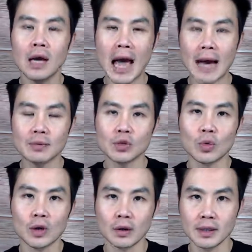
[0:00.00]
App
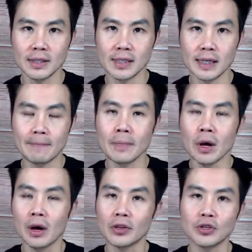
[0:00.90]
Store listing.
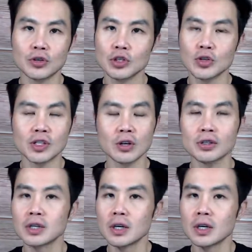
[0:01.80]
On the search results,